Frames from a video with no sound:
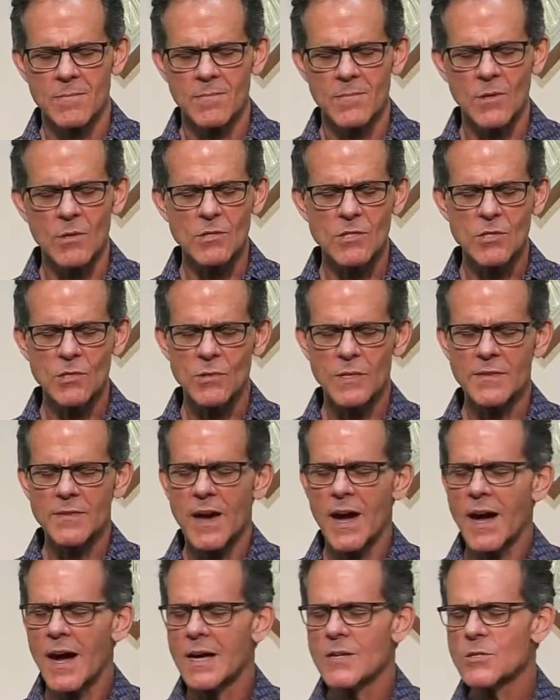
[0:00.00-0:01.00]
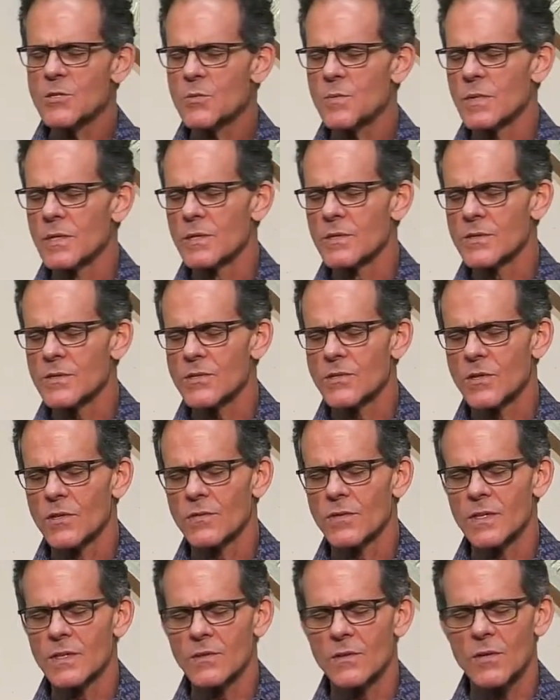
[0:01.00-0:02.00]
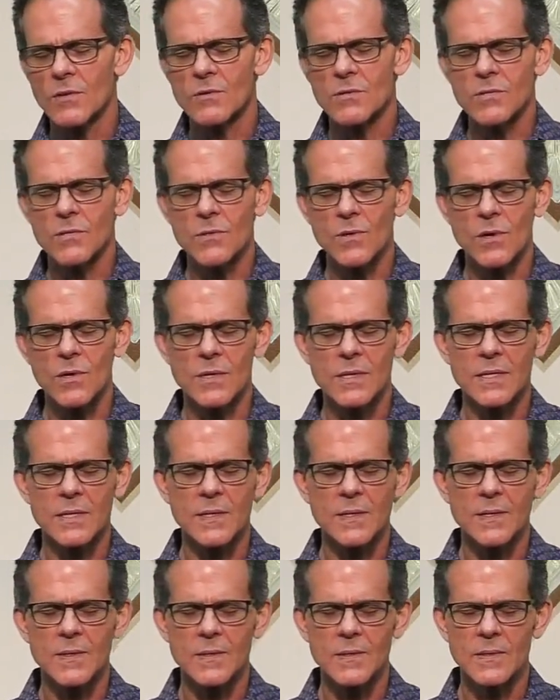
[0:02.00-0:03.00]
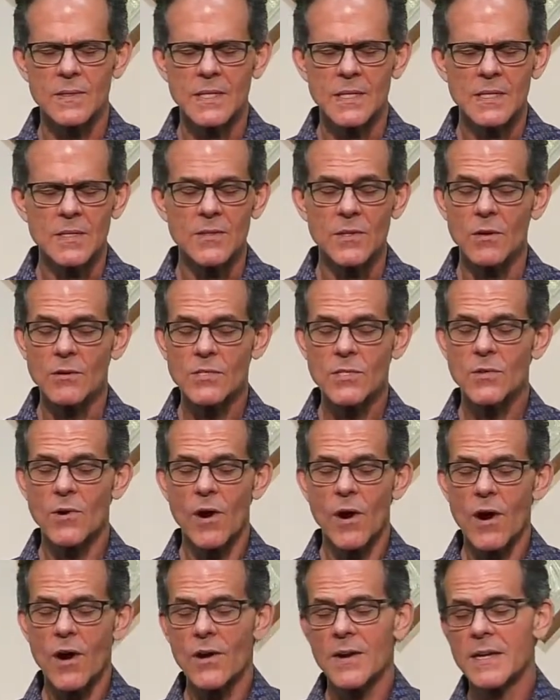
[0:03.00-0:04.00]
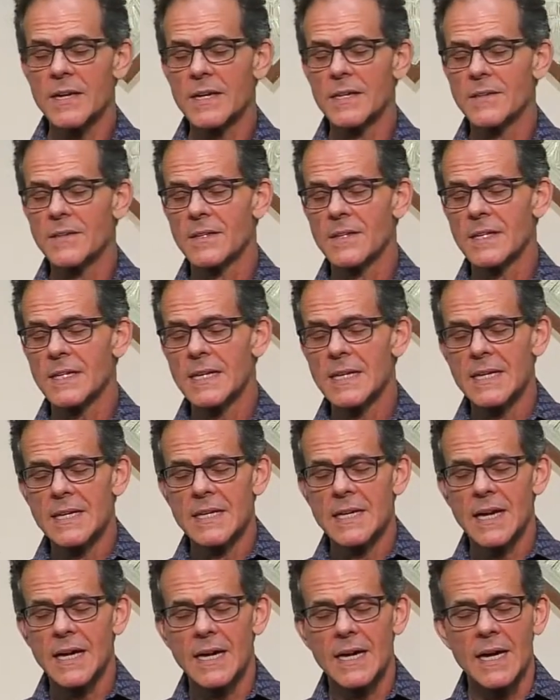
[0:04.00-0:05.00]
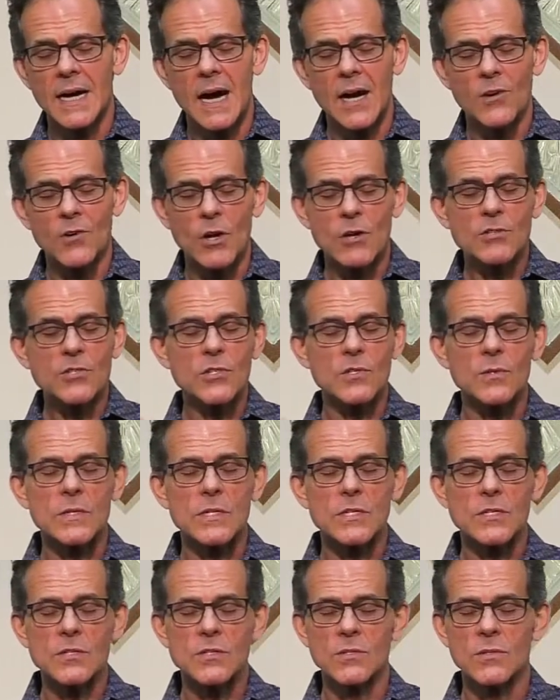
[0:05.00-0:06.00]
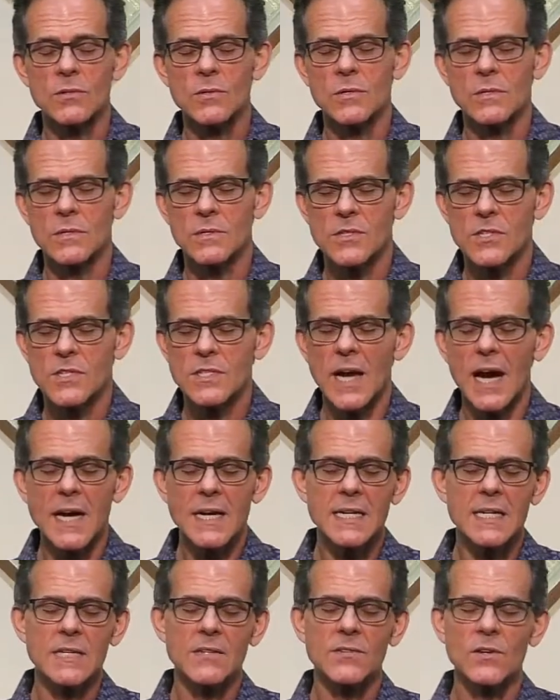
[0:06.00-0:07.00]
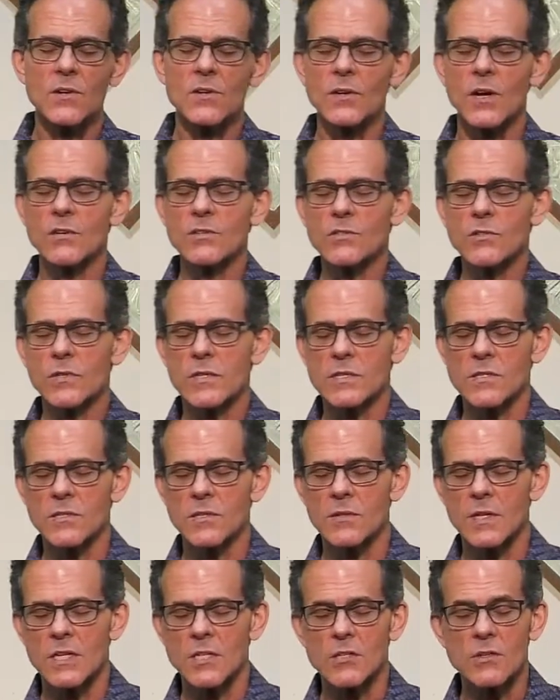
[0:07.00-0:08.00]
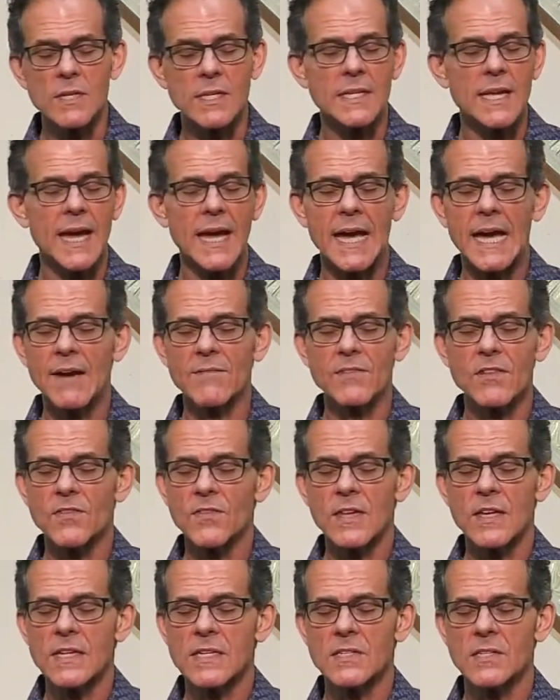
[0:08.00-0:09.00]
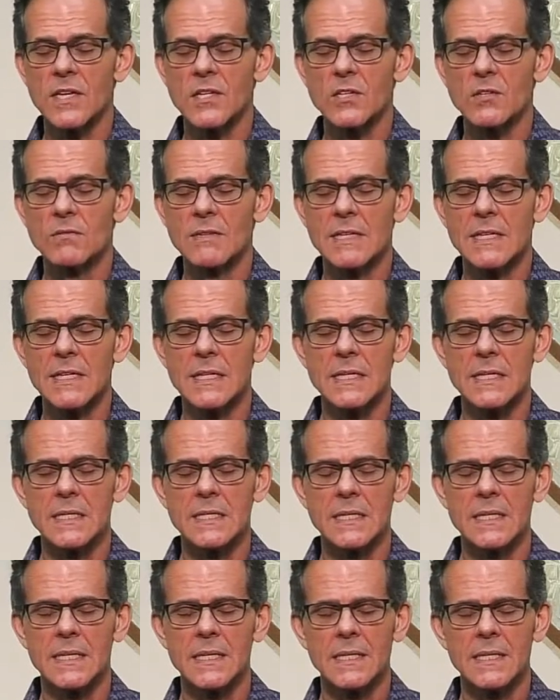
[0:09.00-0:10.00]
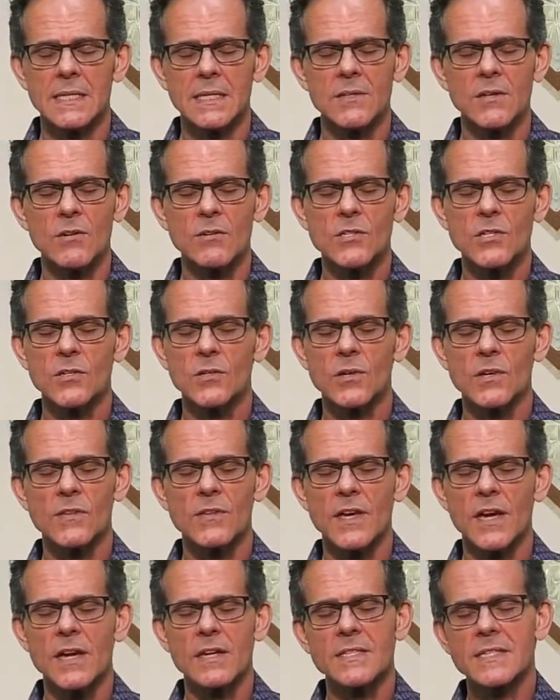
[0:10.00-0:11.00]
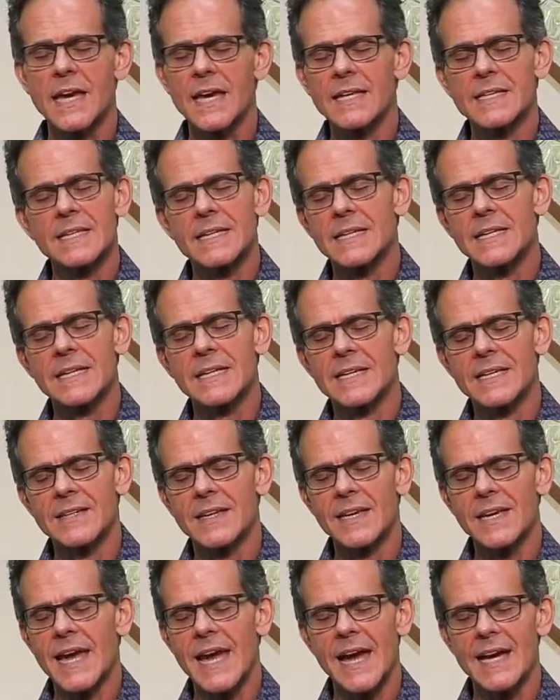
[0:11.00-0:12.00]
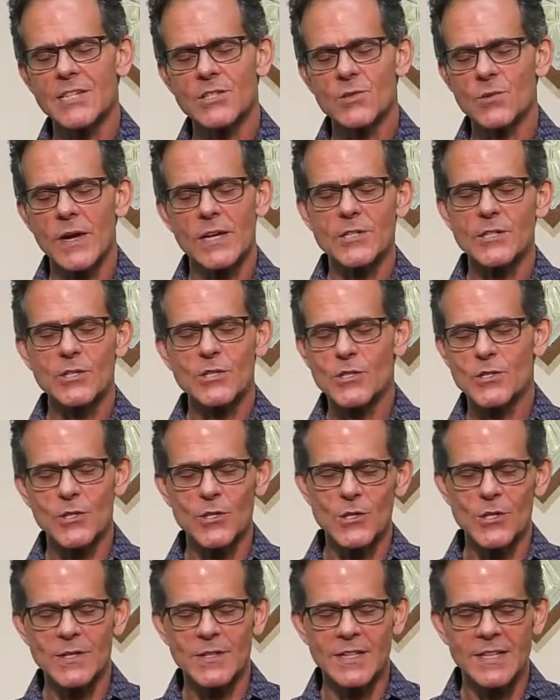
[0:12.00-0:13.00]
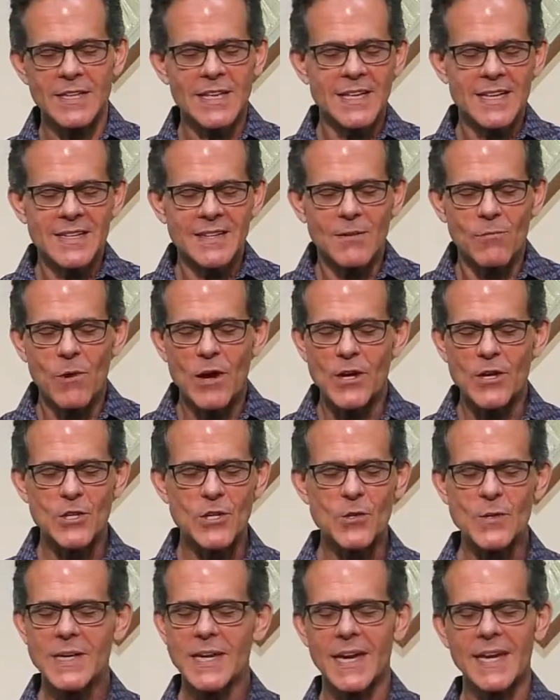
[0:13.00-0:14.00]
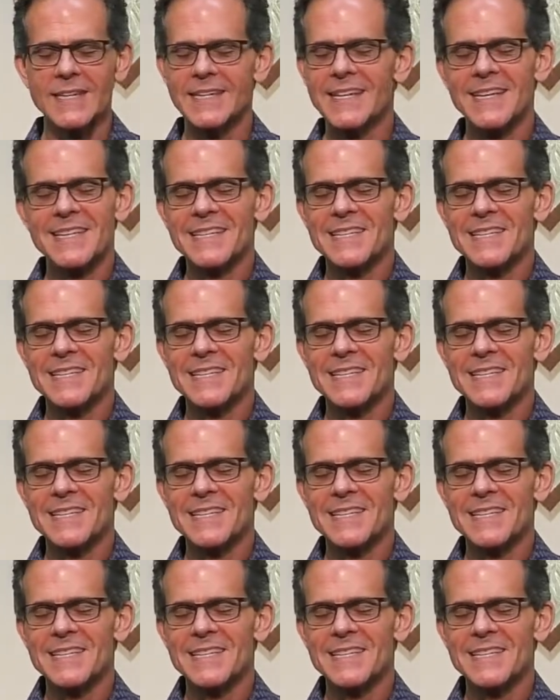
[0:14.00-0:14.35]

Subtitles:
Those who are in the hospitals serving those who are ill. Those who are in the grocery stores, stocking the groceries so that you can have the things that you need. Those who are there tending the cash register, where you can